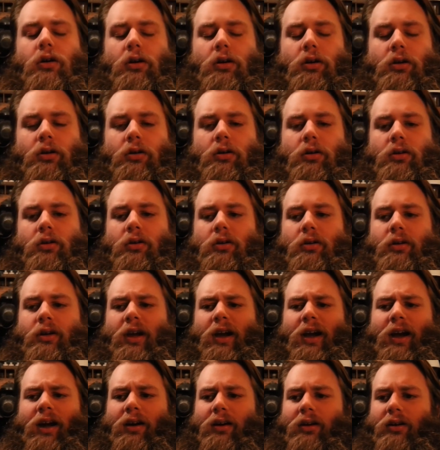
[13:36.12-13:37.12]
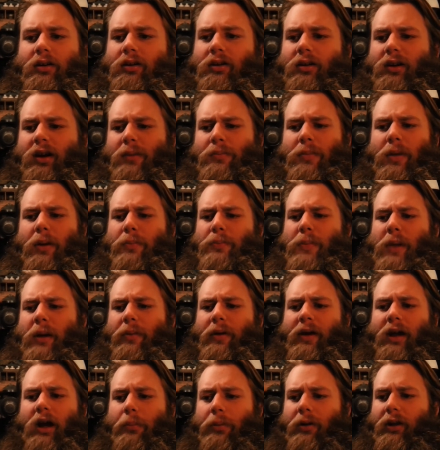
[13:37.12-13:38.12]
Uh, yeah, uh, maybe,
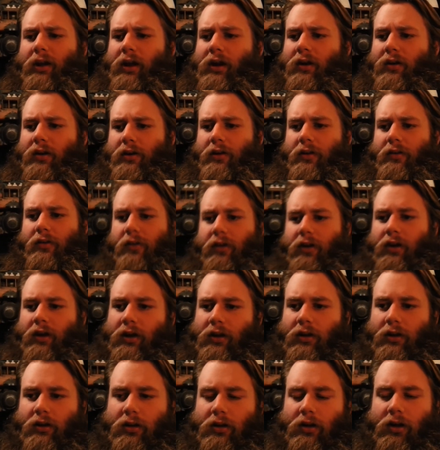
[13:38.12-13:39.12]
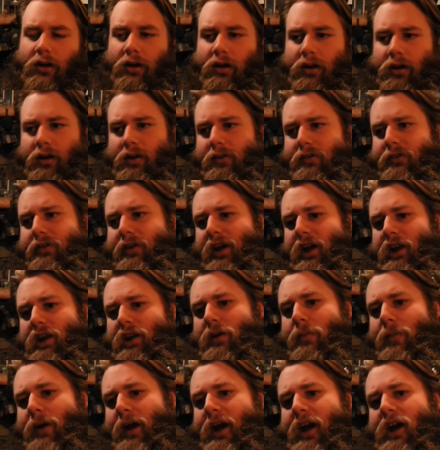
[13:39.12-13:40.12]
maybe a couple errands in uh, in
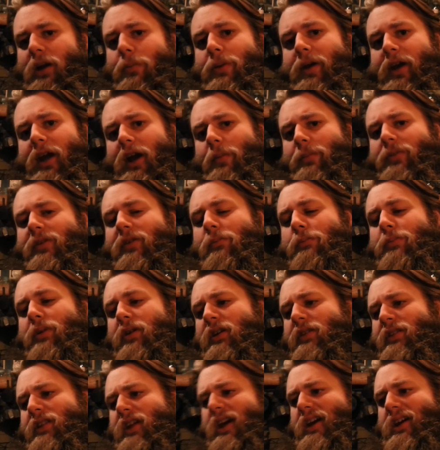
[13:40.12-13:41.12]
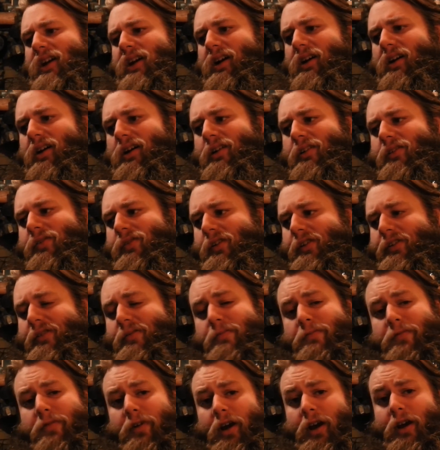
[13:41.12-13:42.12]
Salem. I got to pick up some birthday cards for
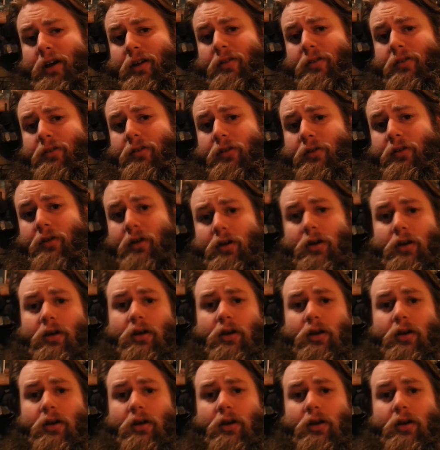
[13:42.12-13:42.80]
some friends,